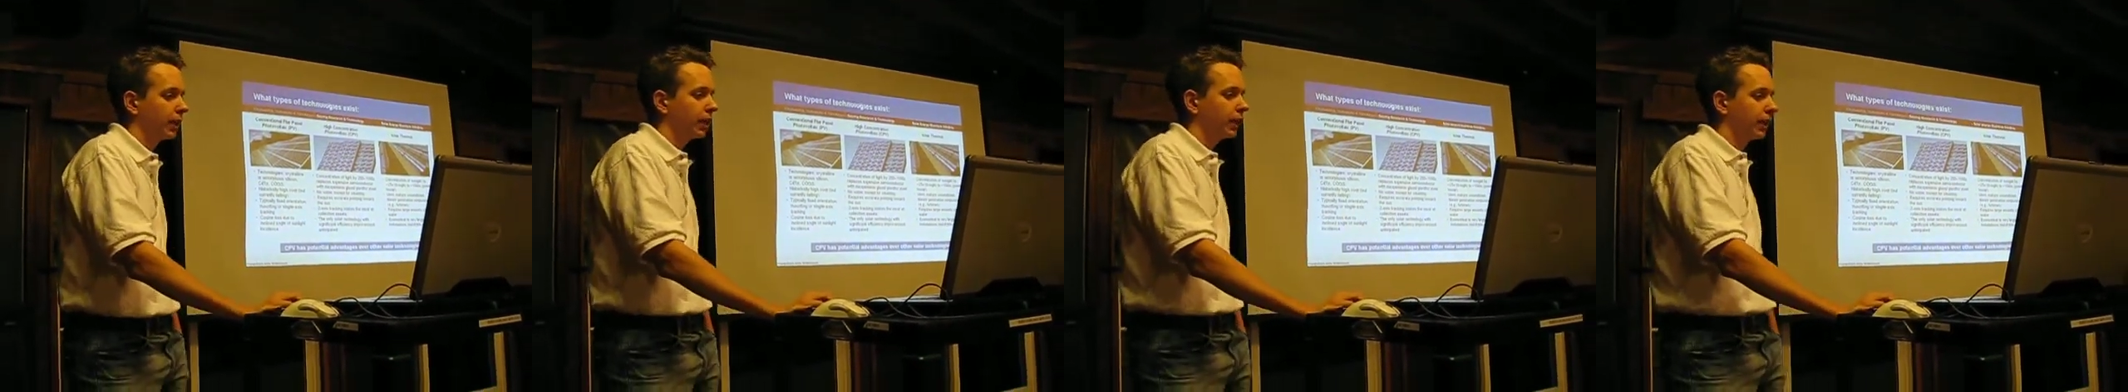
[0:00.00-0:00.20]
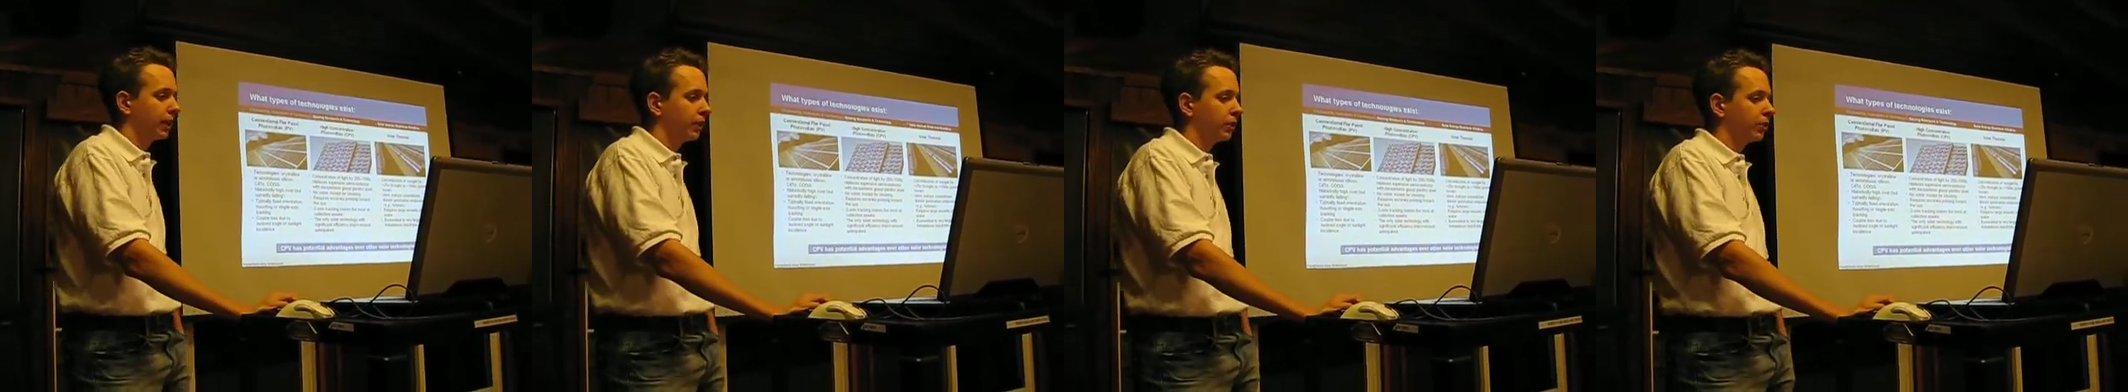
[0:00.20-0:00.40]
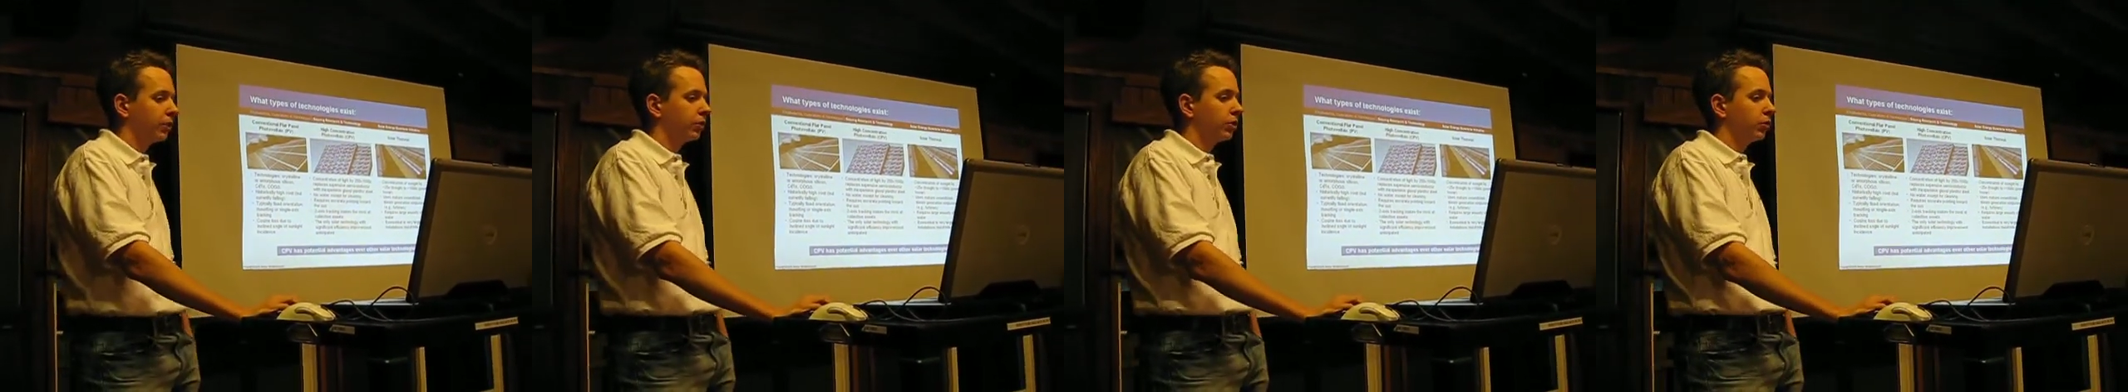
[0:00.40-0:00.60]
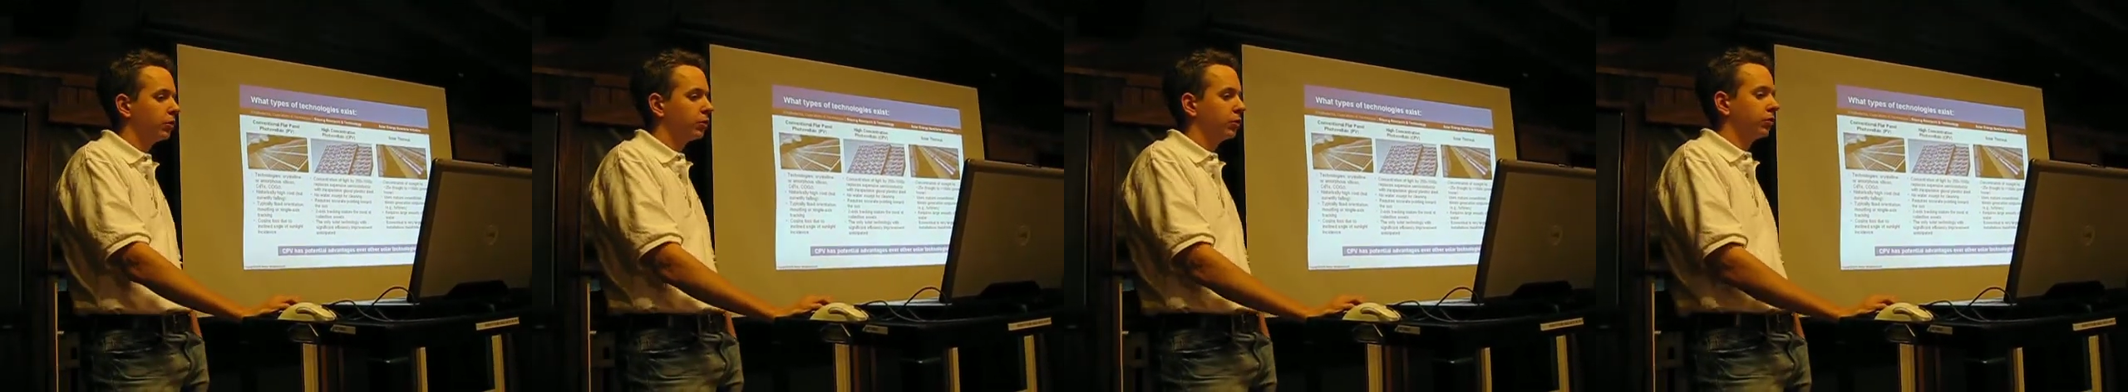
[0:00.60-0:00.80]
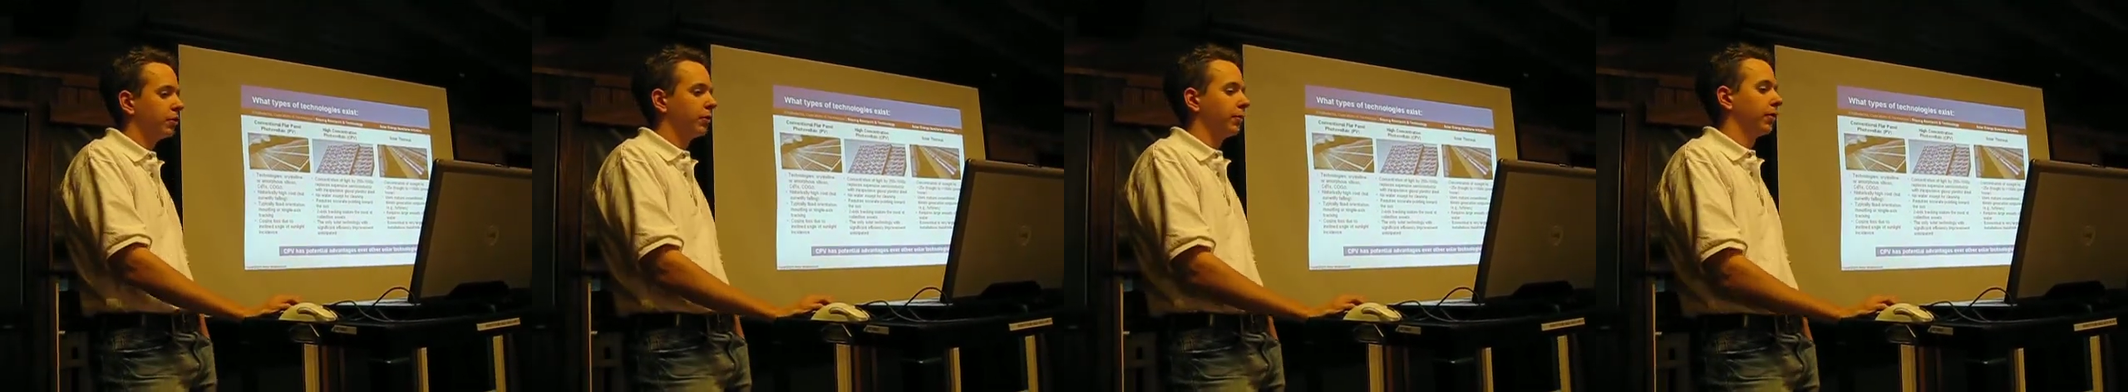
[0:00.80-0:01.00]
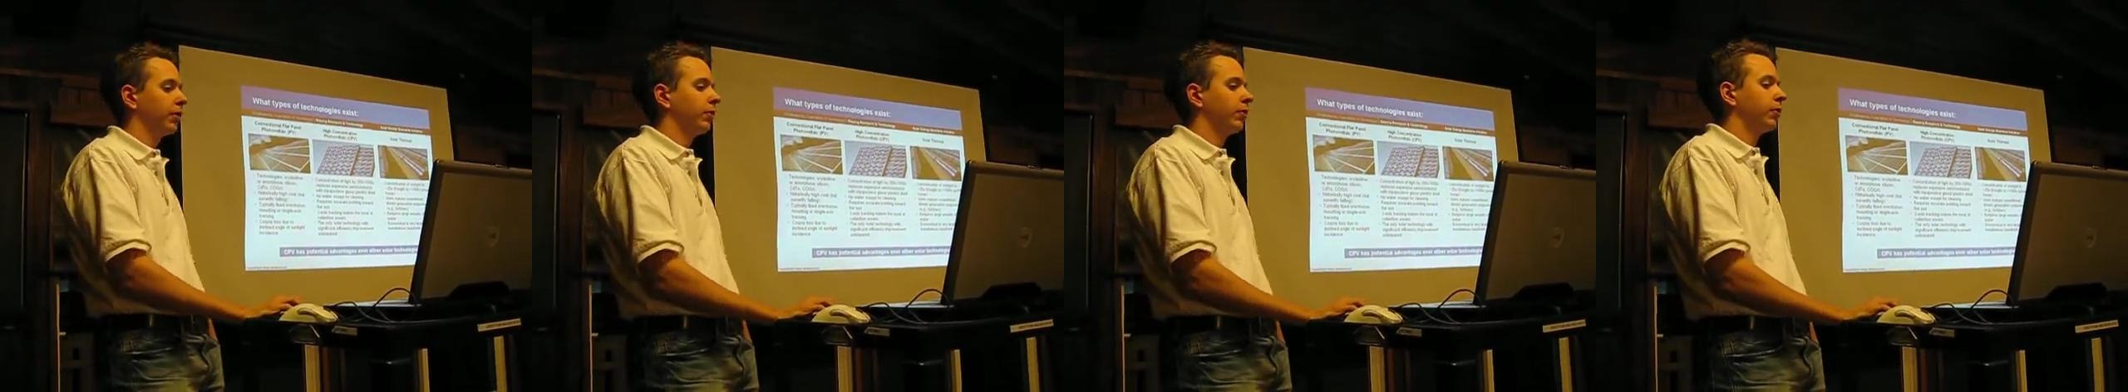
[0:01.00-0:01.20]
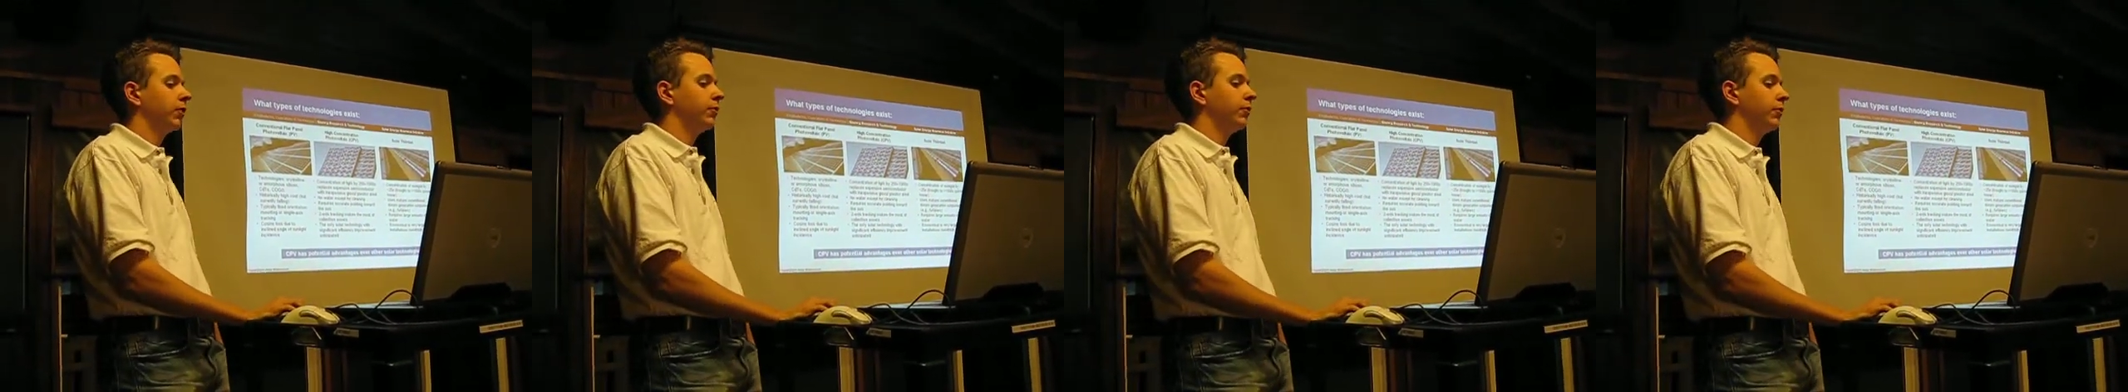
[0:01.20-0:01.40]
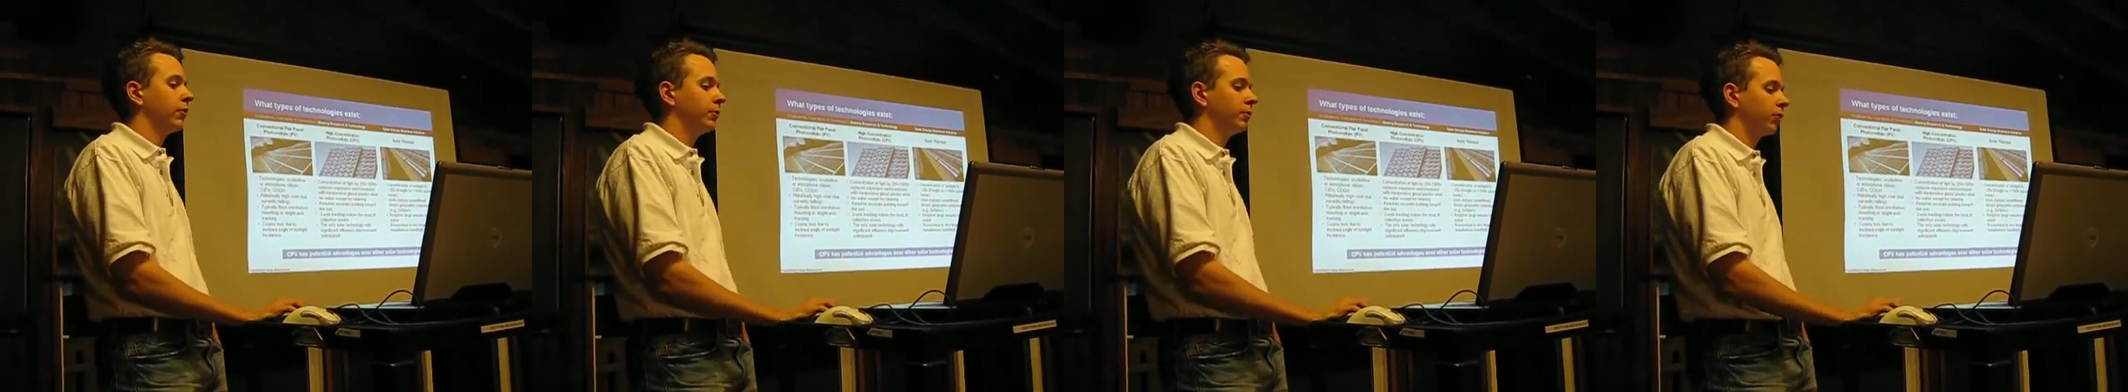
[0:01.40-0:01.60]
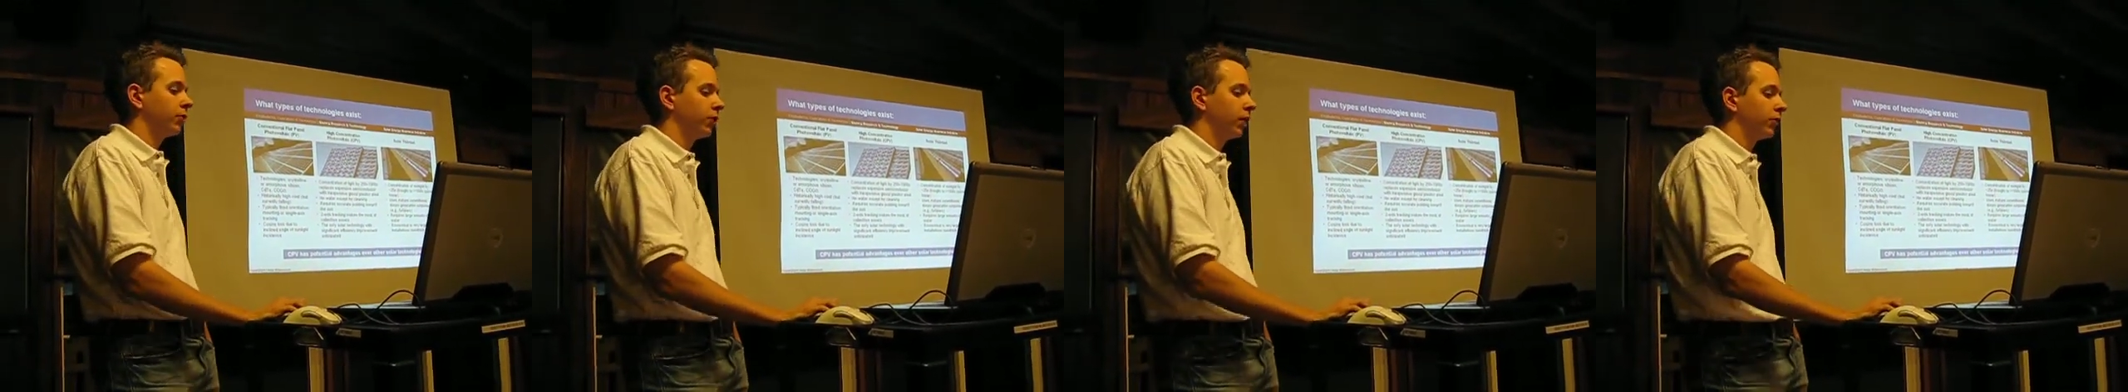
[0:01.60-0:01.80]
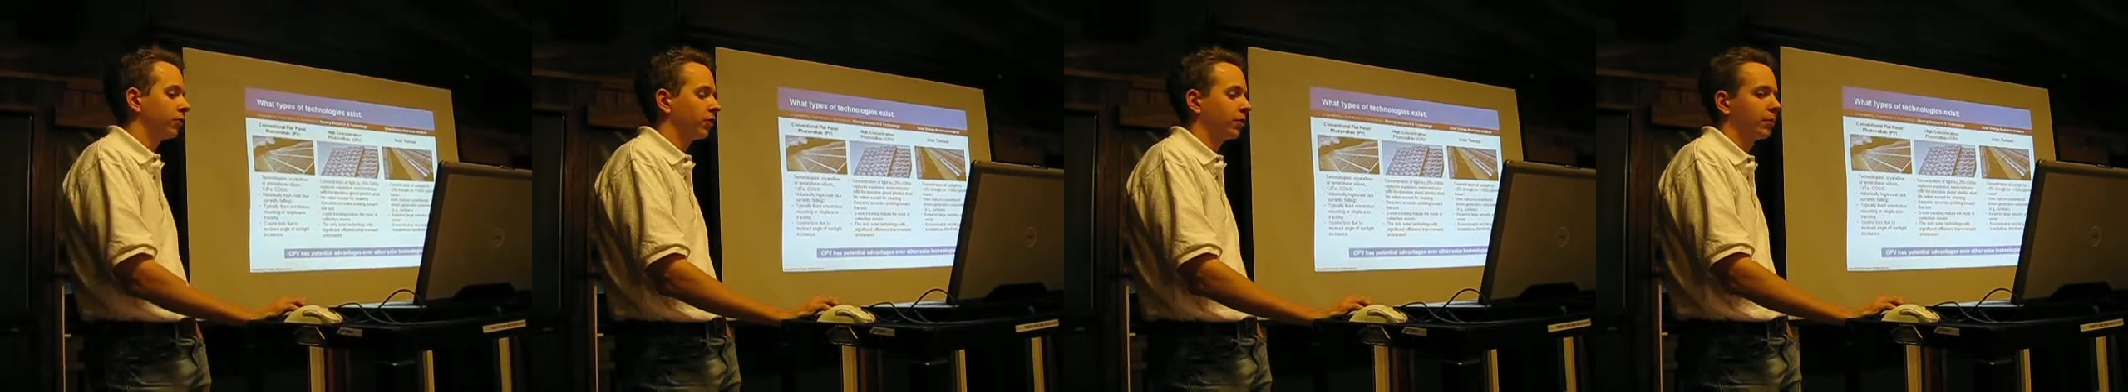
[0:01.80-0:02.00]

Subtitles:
and it includes some of the thin film stuff,